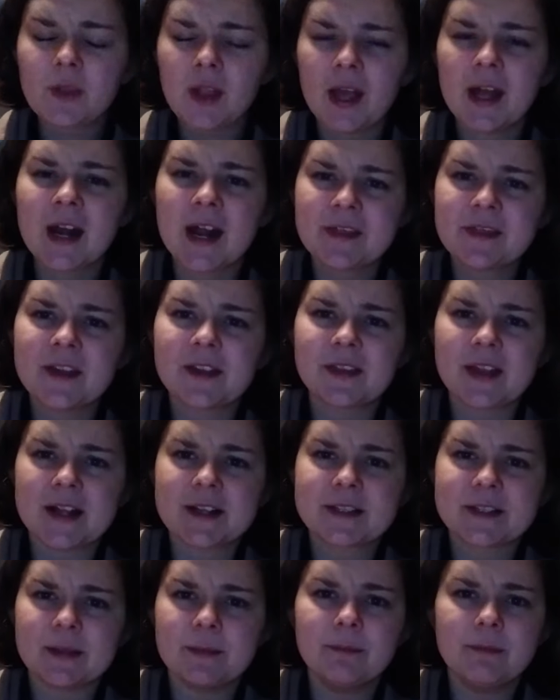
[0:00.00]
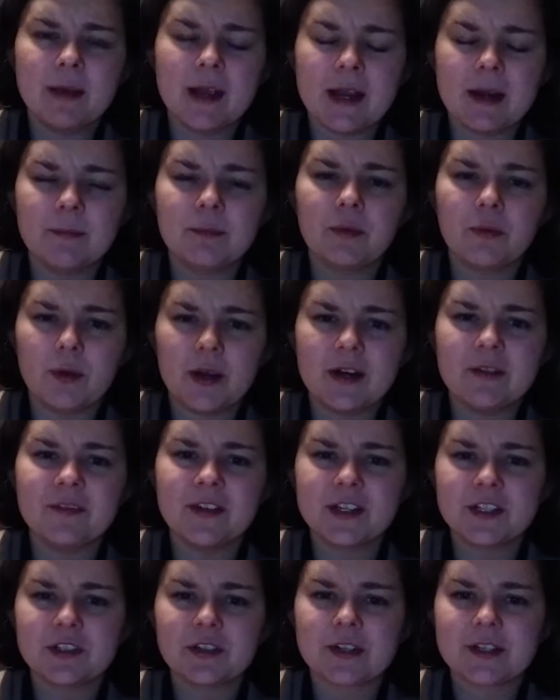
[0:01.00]
And I think that's the main point of
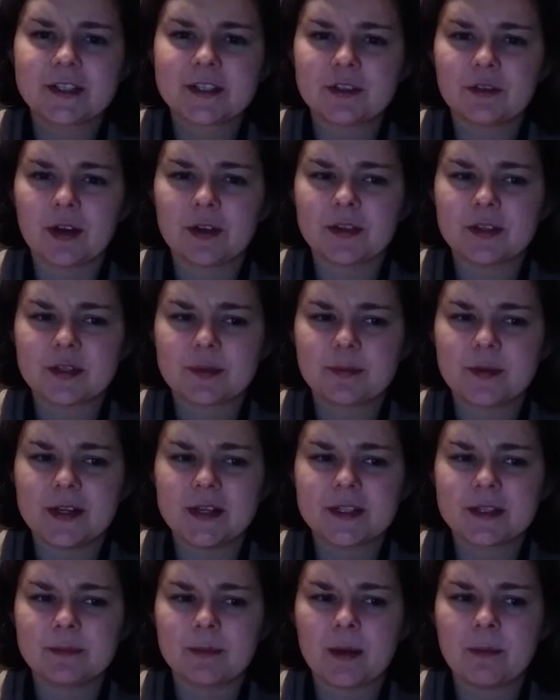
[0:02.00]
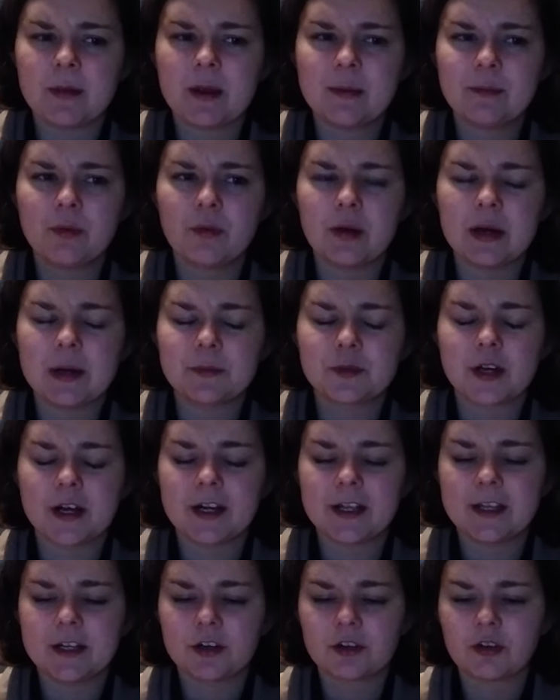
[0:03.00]
interest throughout this piece, and my main point I'm trying
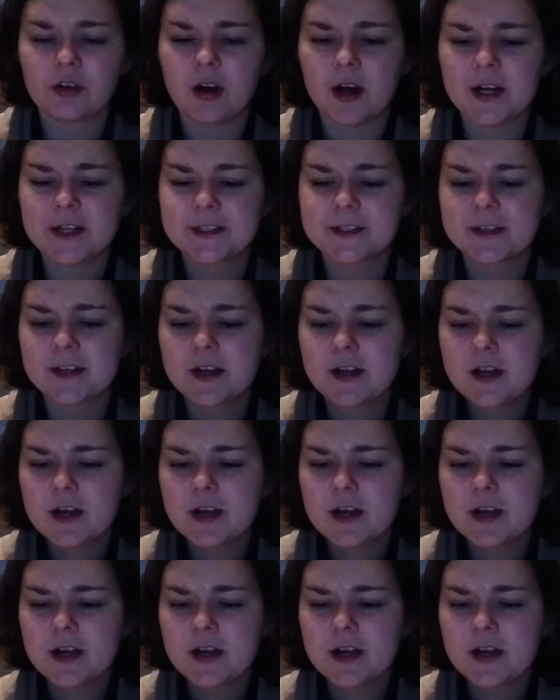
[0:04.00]
to get across.